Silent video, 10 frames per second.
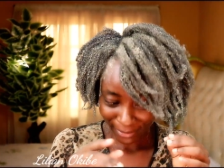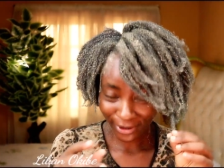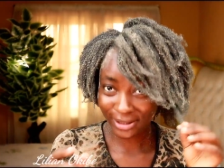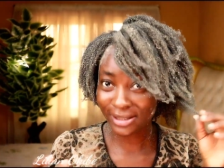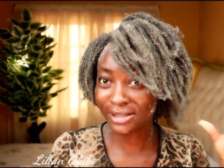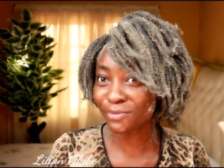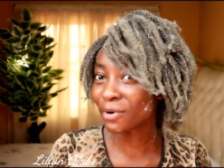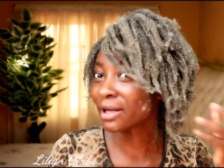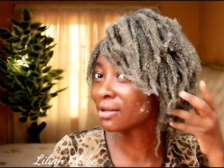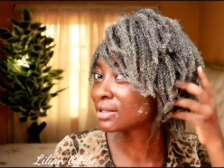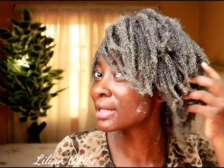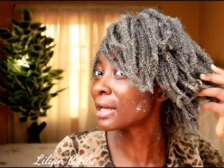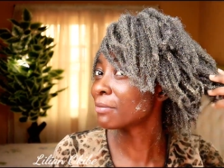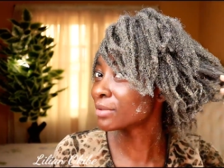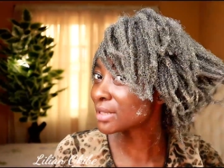But this is what it looks
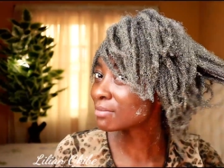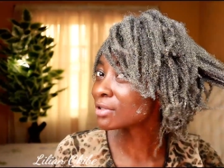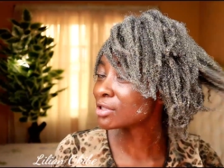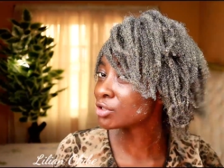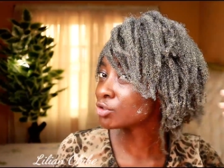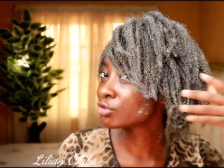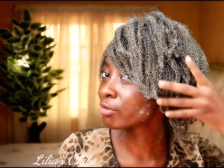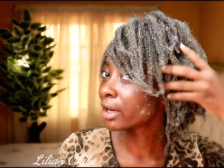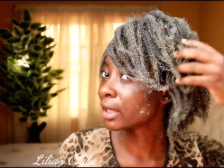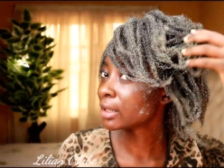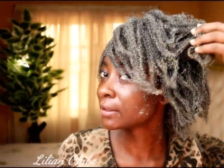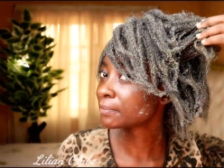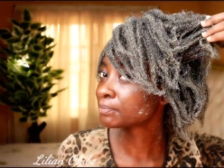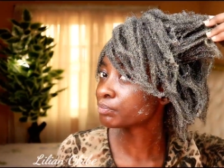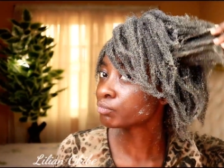like, pretty much dry.
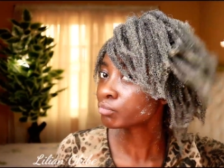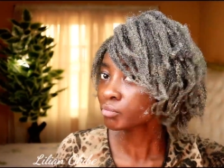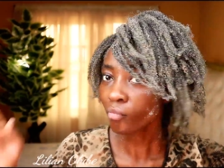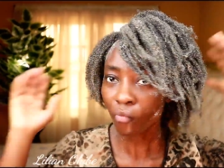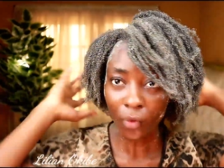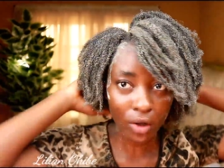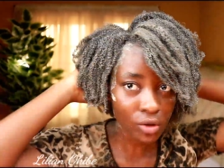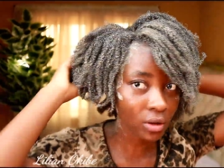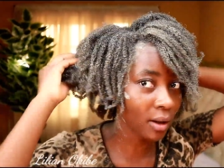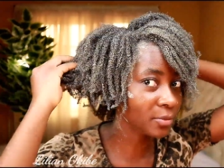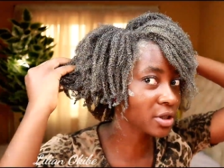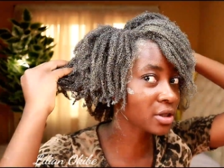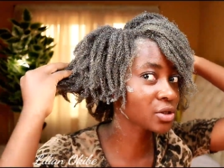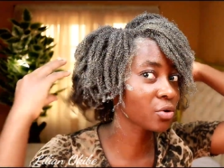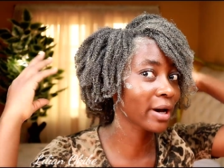So now I'm
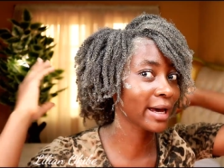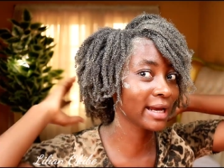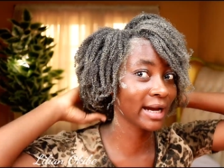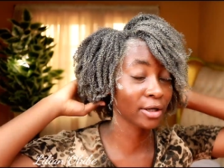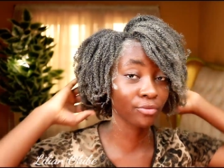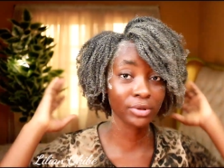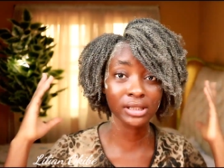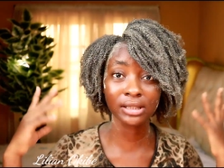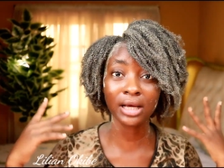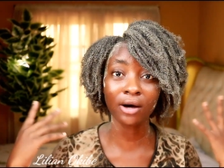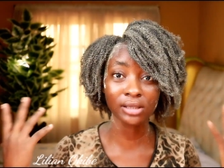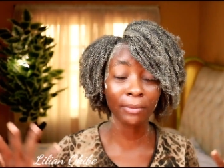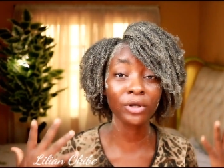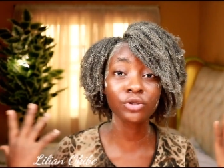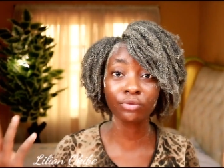just going to go ahead and rinse it out.
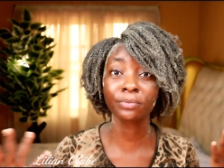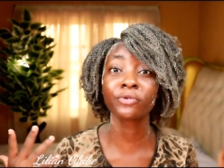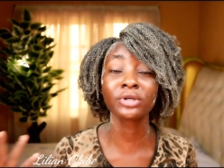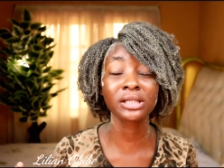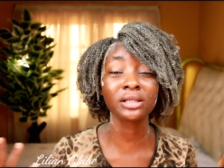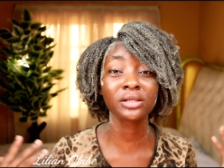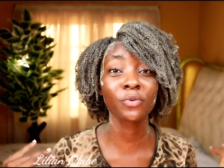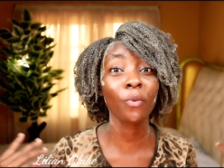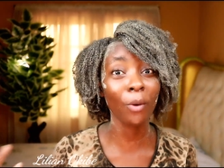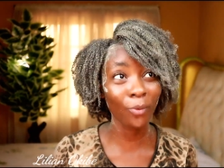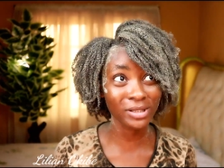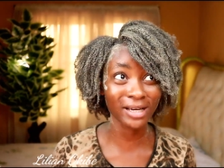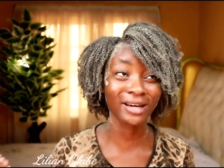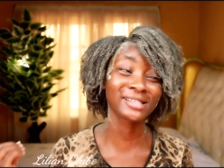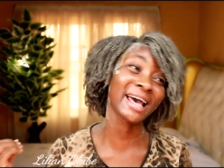I'm going to be rinsing it with warm
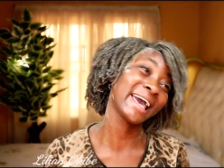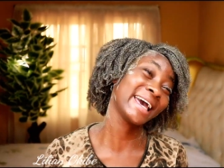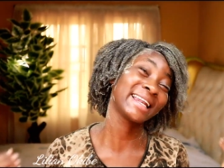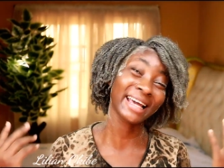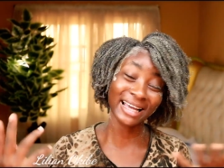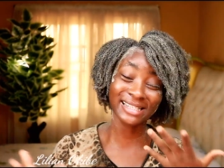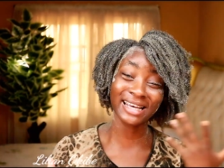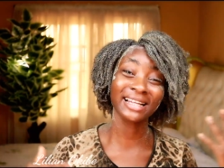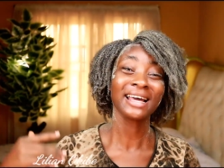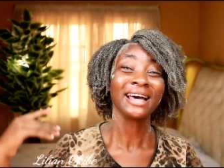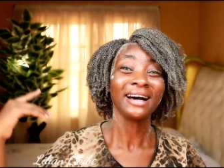water, because I heard, like I said,